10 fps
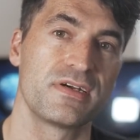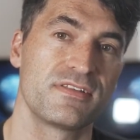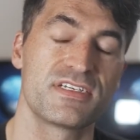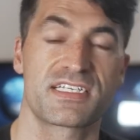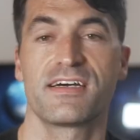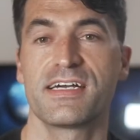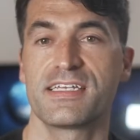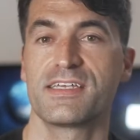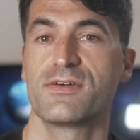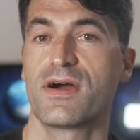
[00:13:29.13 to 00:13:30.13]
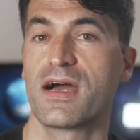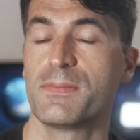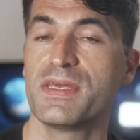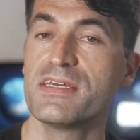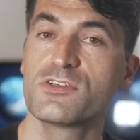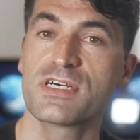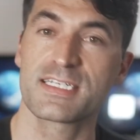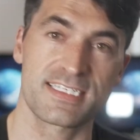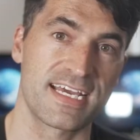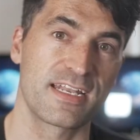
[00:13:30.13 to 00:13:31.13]
thus hiding your IP
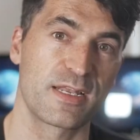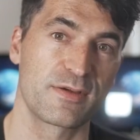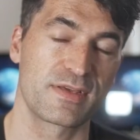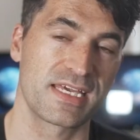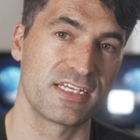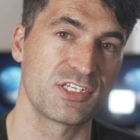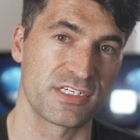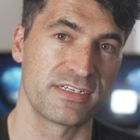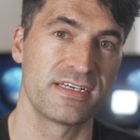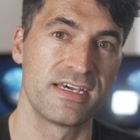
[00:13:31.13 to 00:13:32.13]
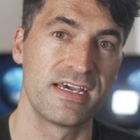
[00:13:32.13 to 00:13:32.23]
address and location.